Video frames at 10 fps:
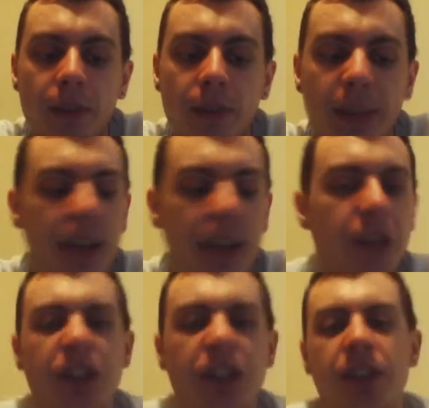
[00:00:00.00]
But yeah, you know,
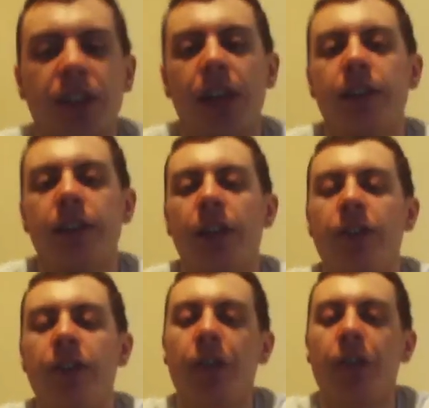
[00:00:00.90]
she just said, you know,
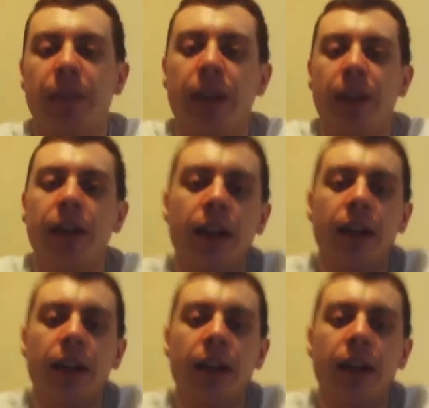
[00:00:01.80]
there's not going to be.